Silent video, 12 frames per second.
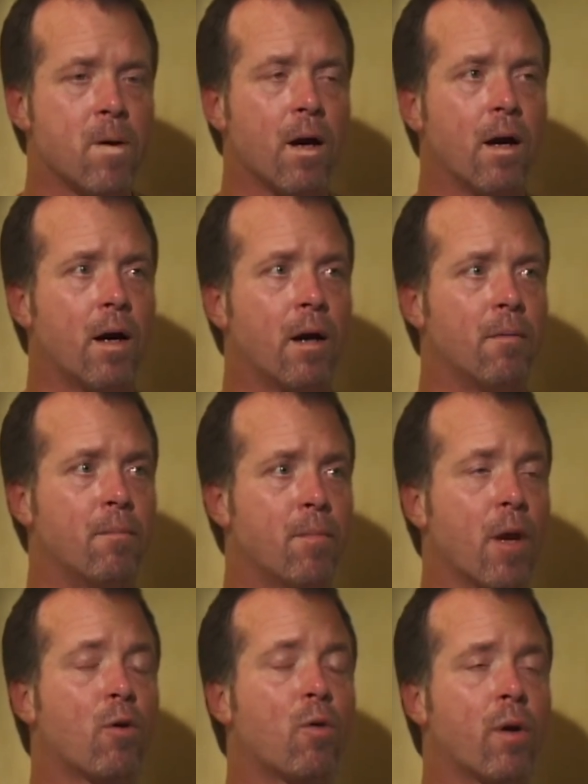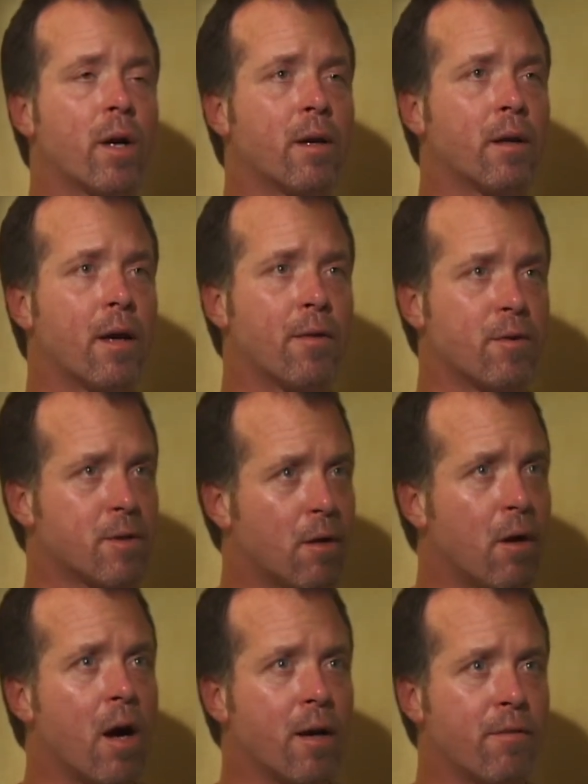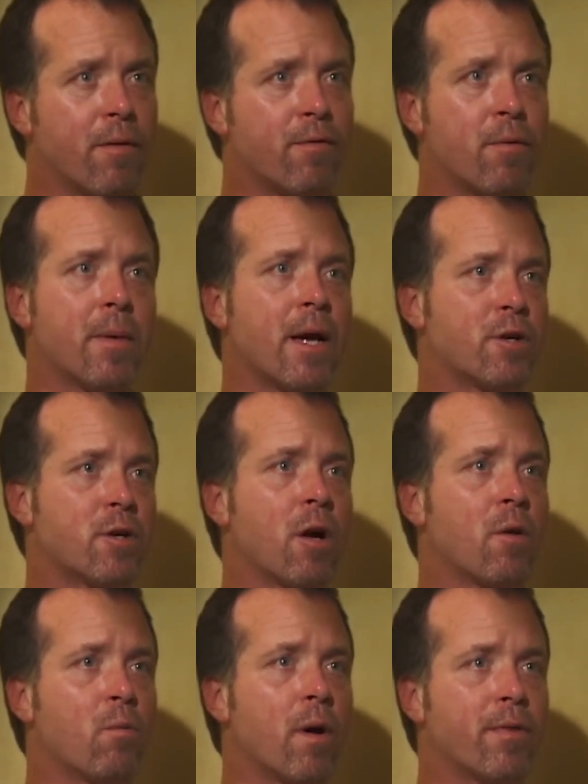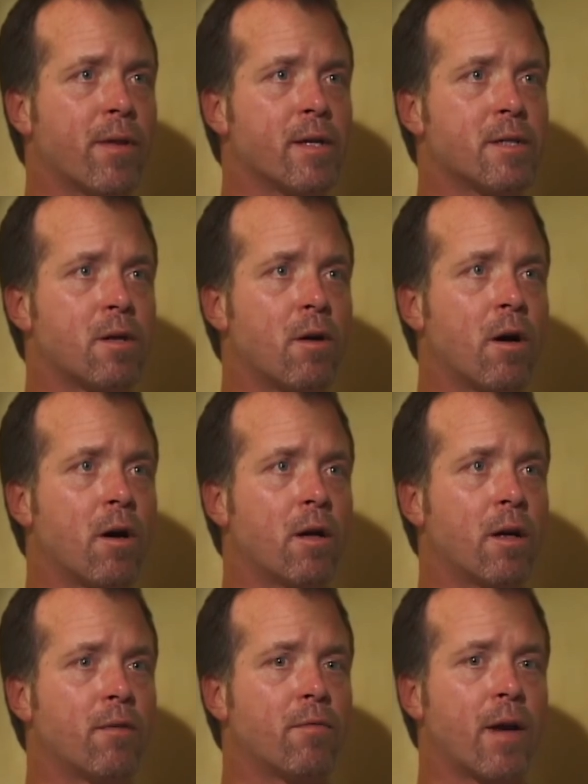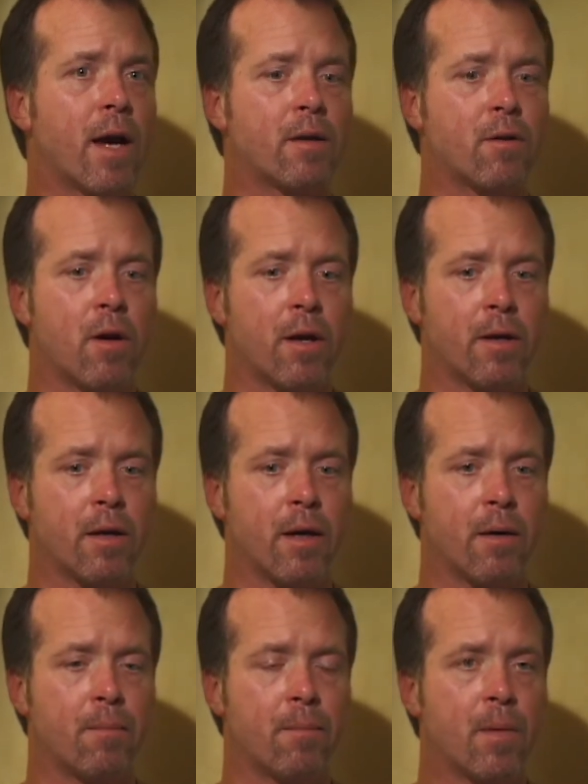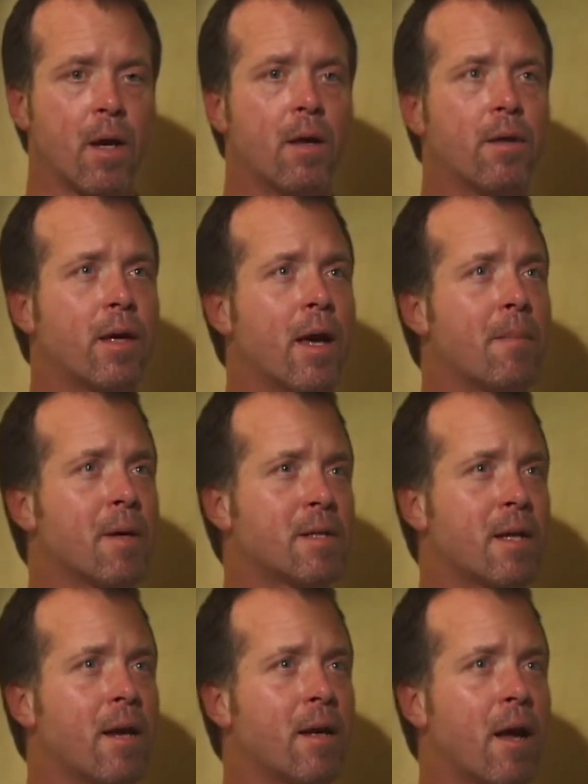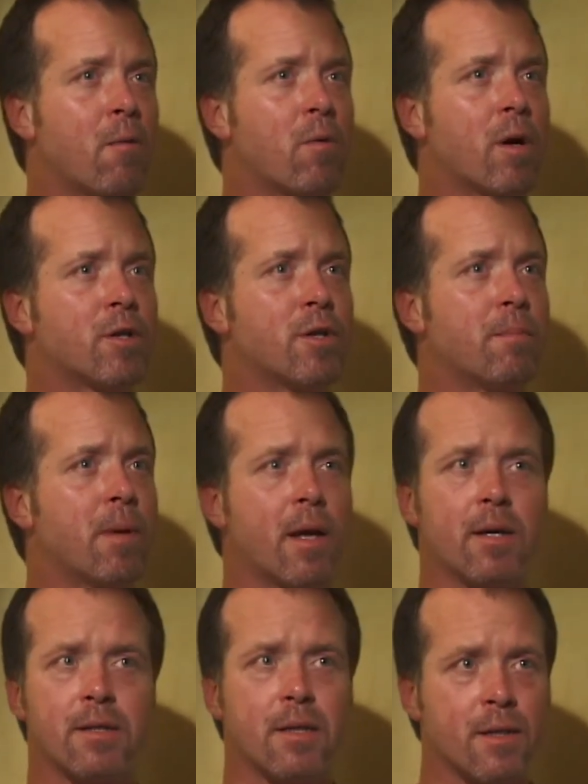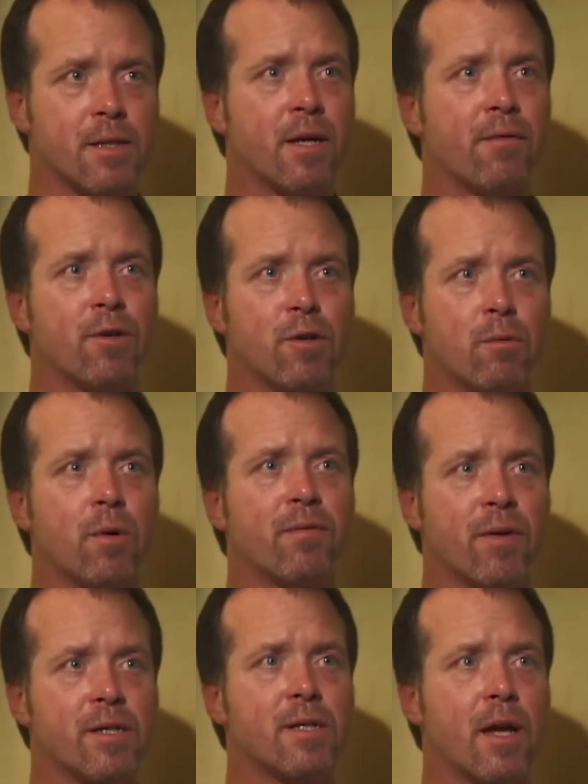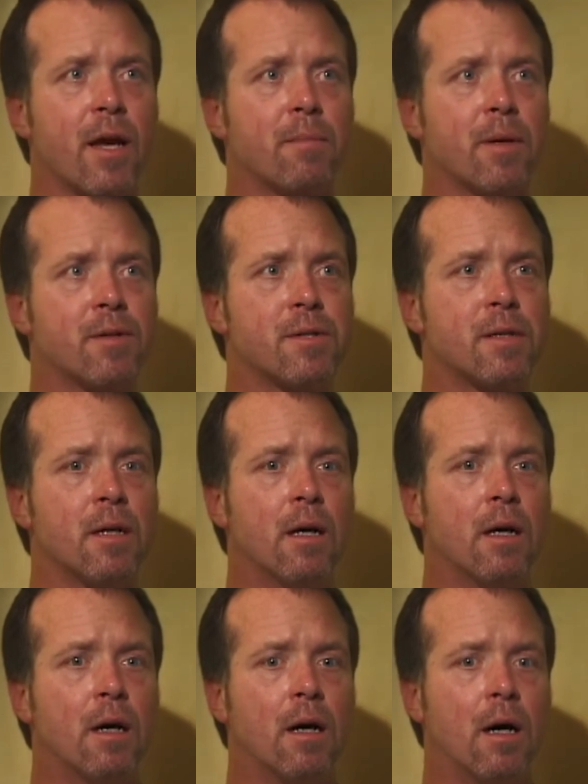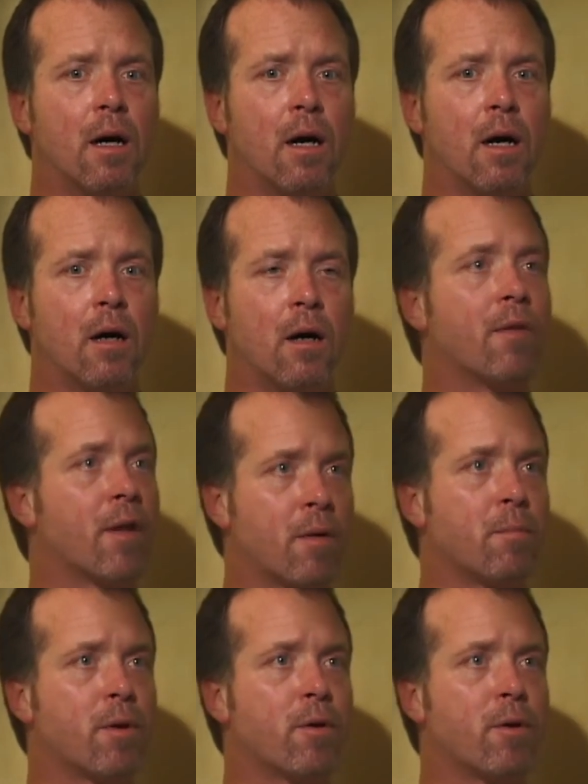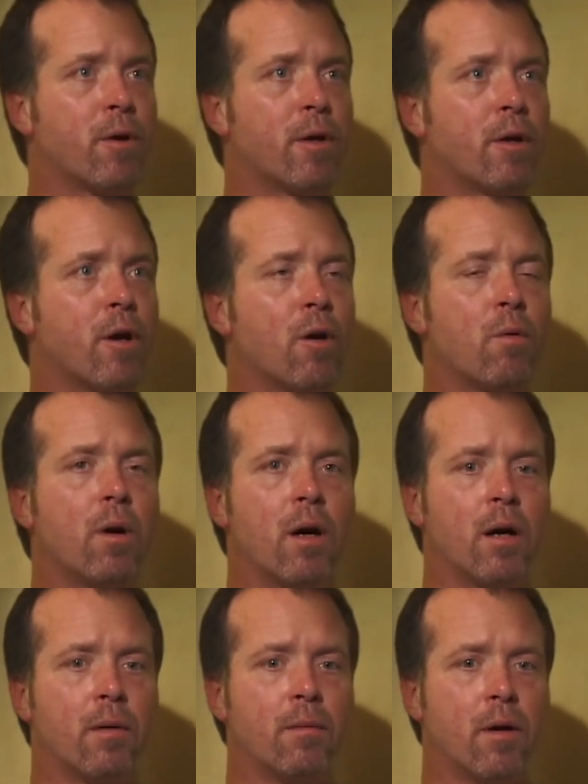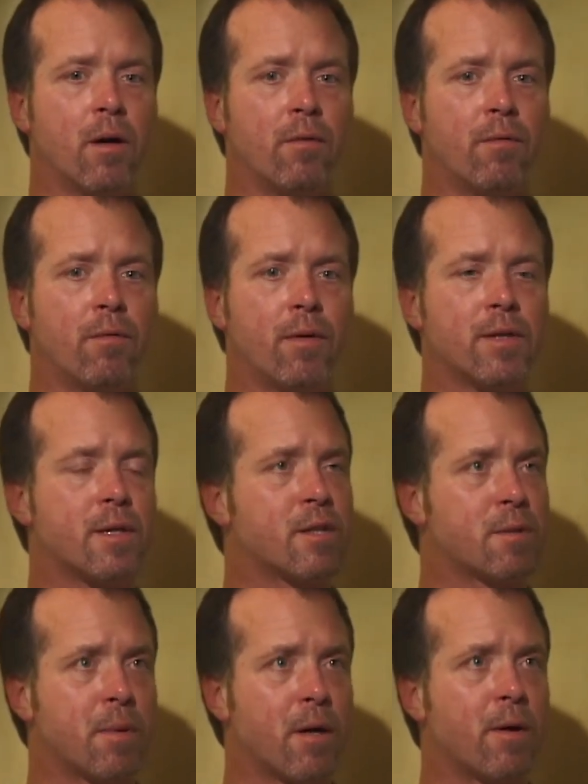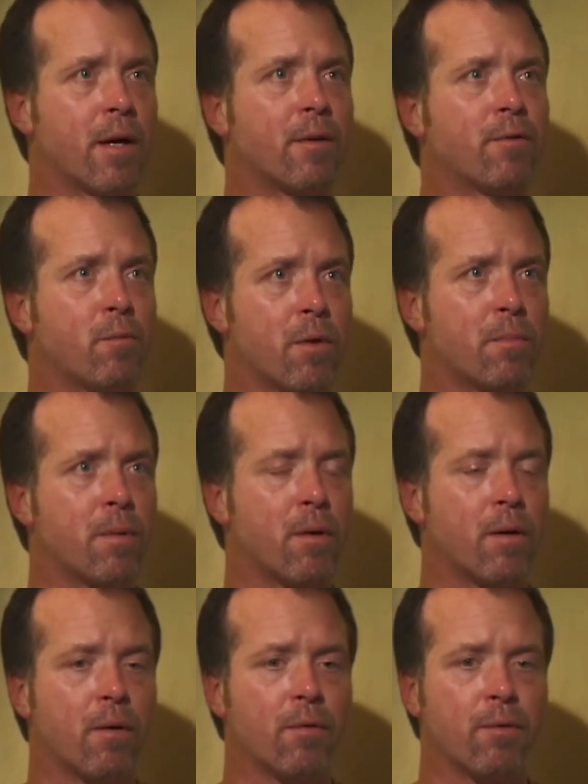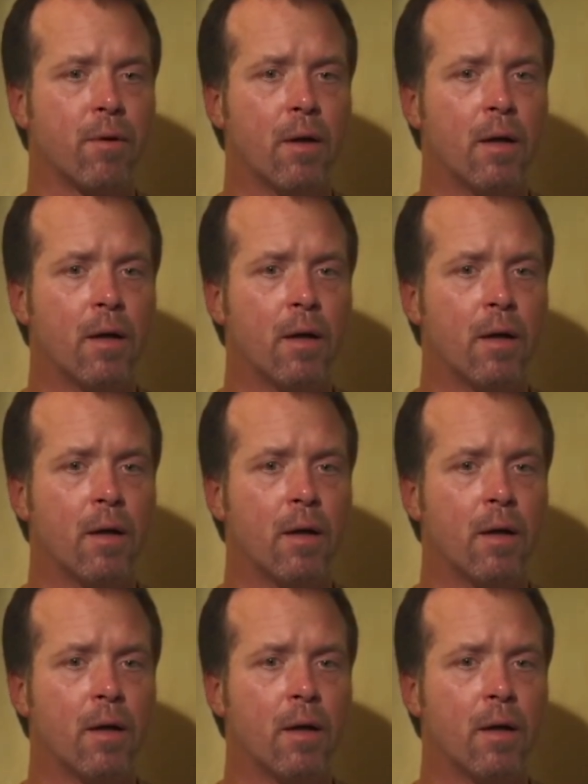Uh, according, and there's a lot of information on what they saw. In fact, on uh, the MSN network, Jim Penniston has given terrific statements uh, on the computer, you know, uh, of his experience with Burroughs.